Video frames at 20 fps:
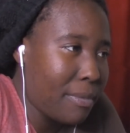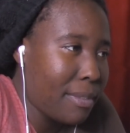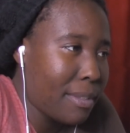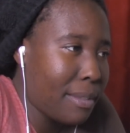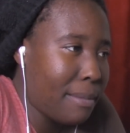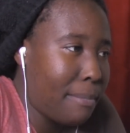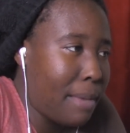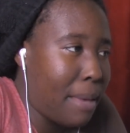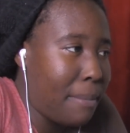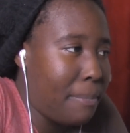
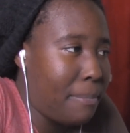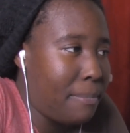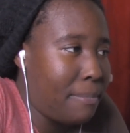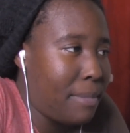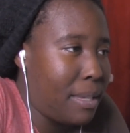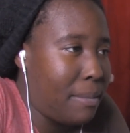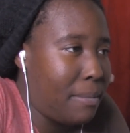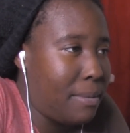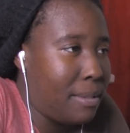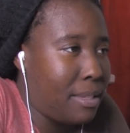
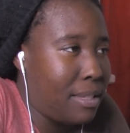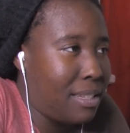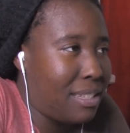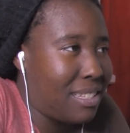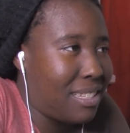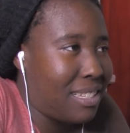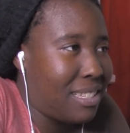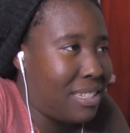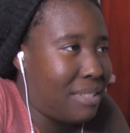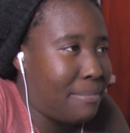maybe
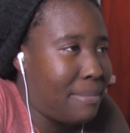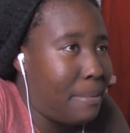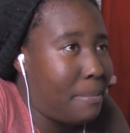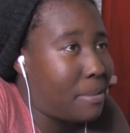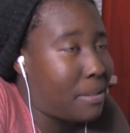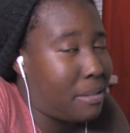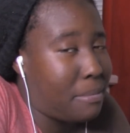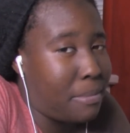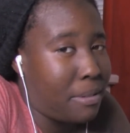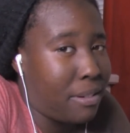it's
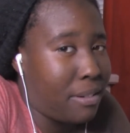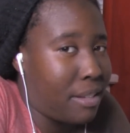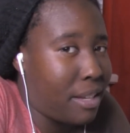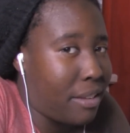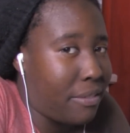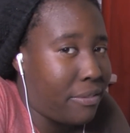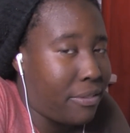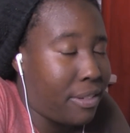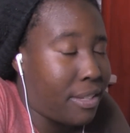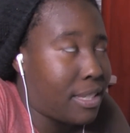gonna be on
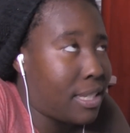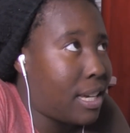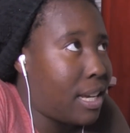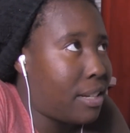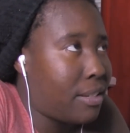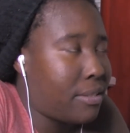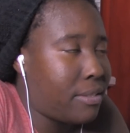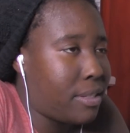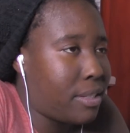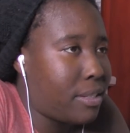Netflix. I
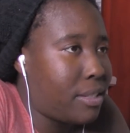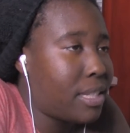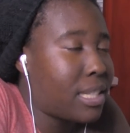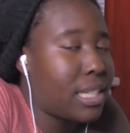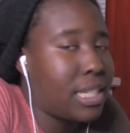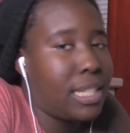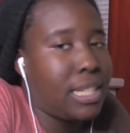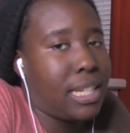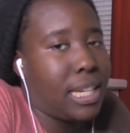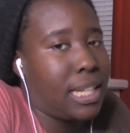don't know.
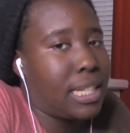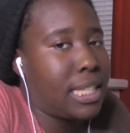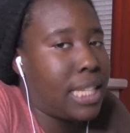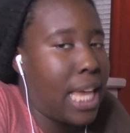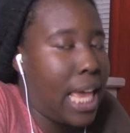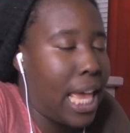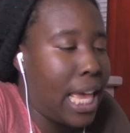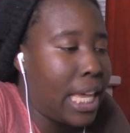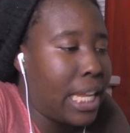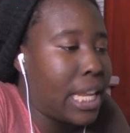It's like a
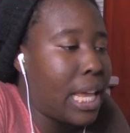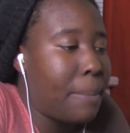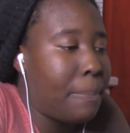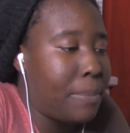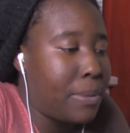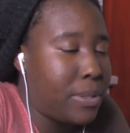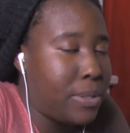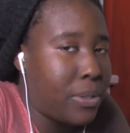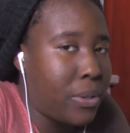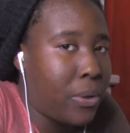10
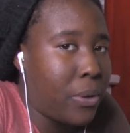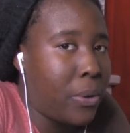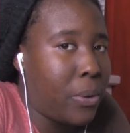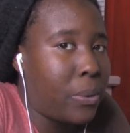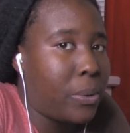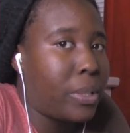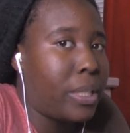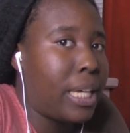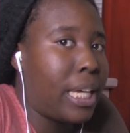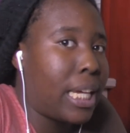
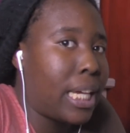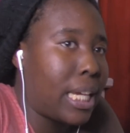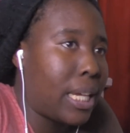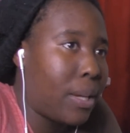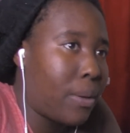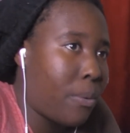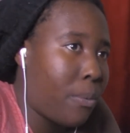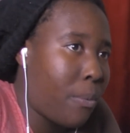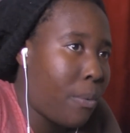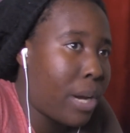episode, like
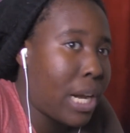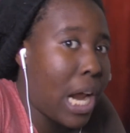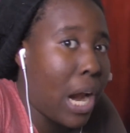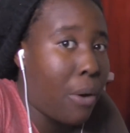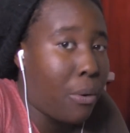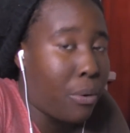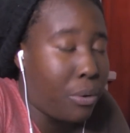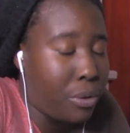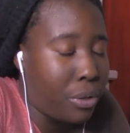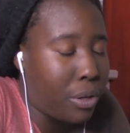1
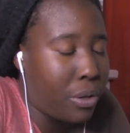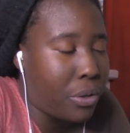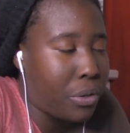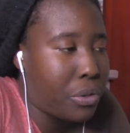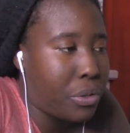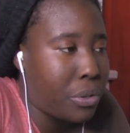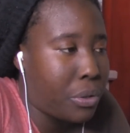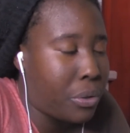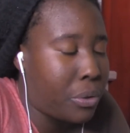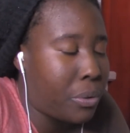hour long
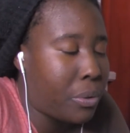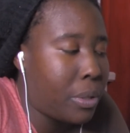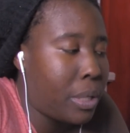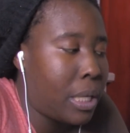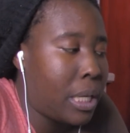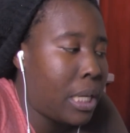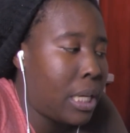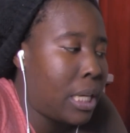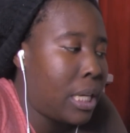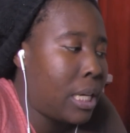show.
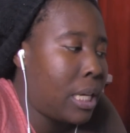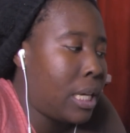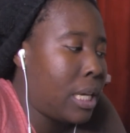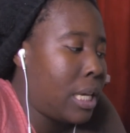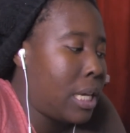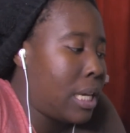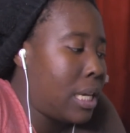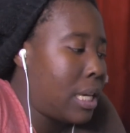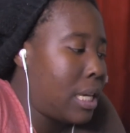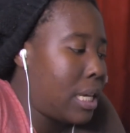
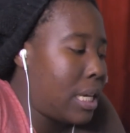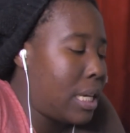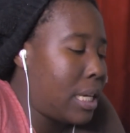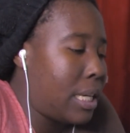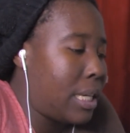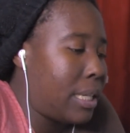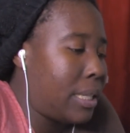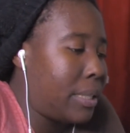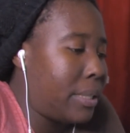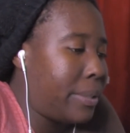
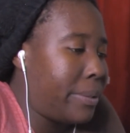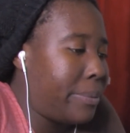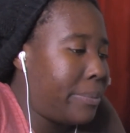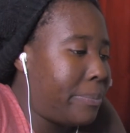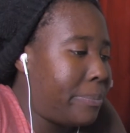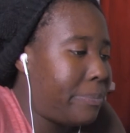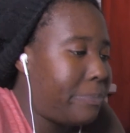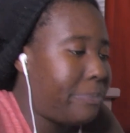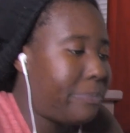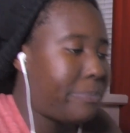Um,